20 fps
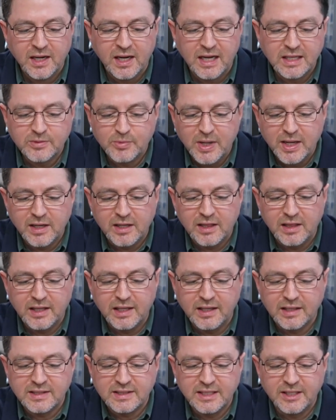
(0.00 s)
I just want
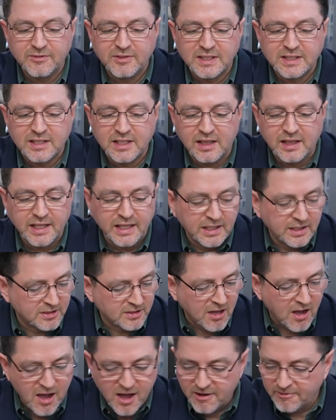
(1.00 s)
to see if this
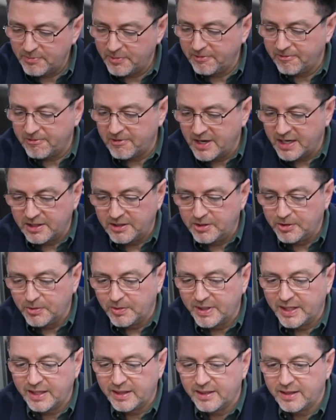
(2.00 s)
cleans off before I
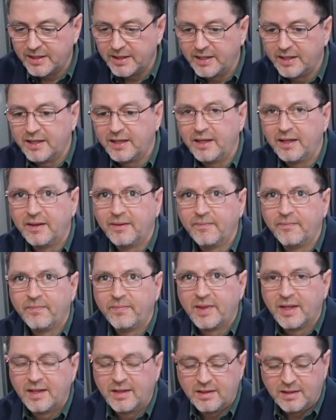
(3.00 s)
do anything.
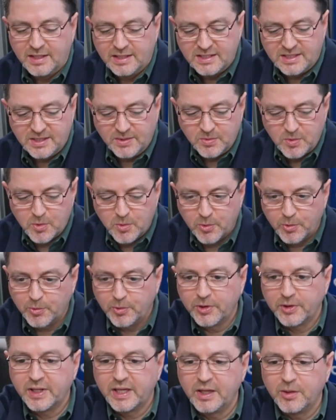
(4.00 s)
Let's see what we're
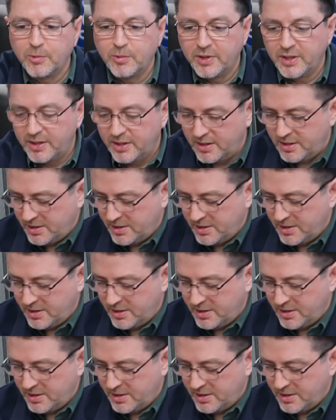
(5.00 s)
working with.